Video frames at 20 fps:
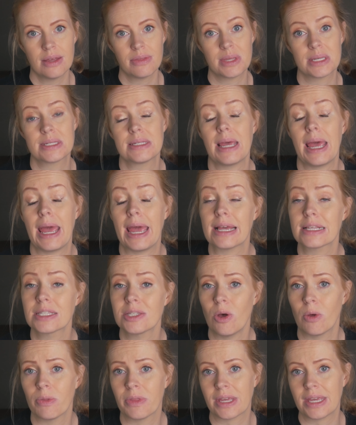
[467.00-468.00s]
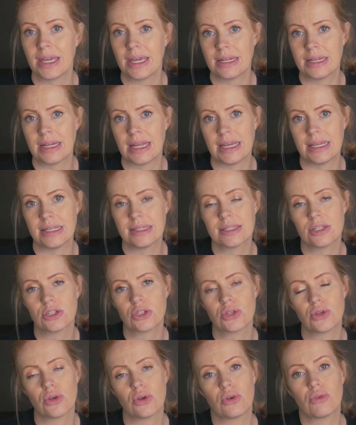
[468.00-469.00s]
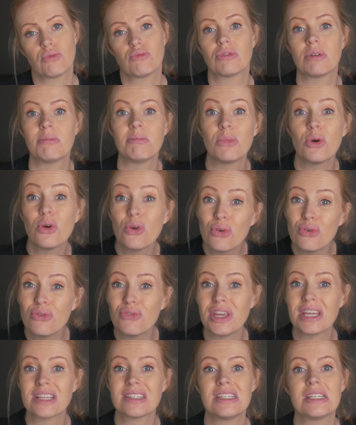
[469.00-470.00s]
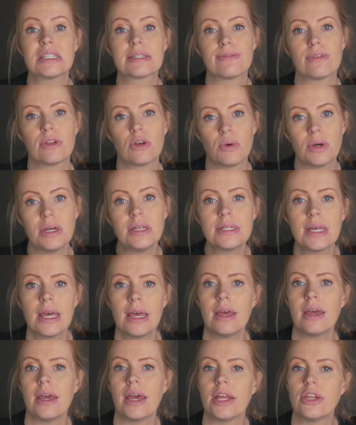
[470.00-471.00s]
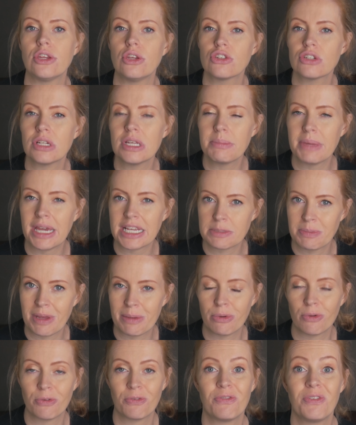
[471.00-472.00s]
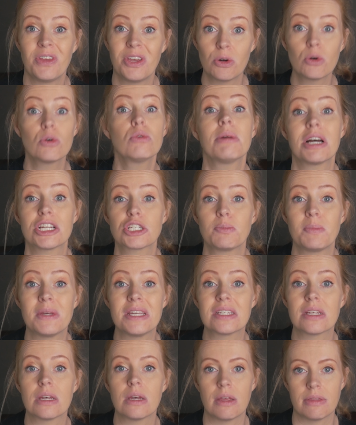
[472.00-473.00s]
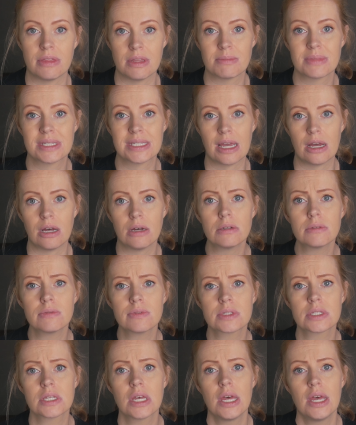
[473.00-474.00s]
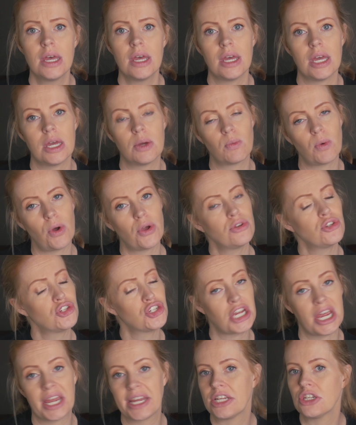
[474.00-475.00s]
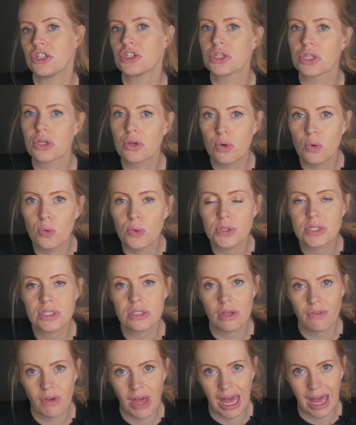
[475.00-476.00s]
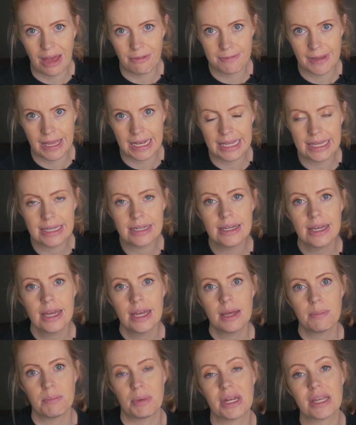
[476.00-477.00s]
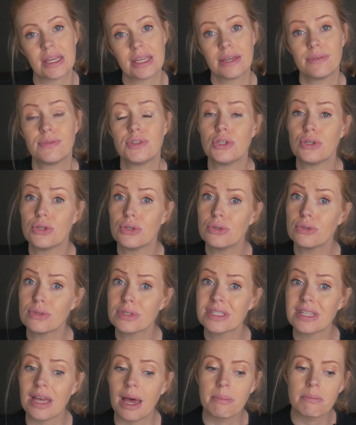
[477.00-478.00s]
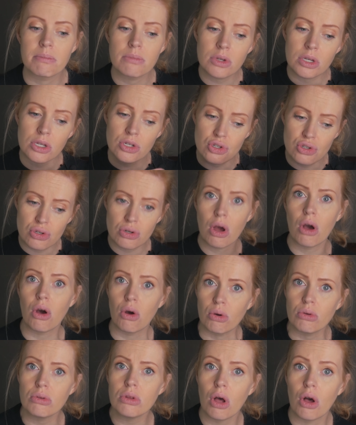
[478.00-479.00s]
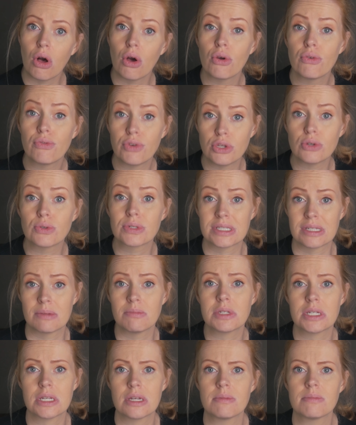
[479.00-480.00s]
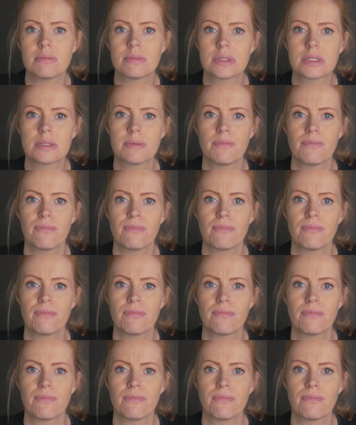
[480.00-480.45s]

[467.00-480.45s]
This acts on the kidneys to remove excess fluid and usually makes people feel much better in themselves. It won't change the course of heart failure, but it gives you some control over your symptoms.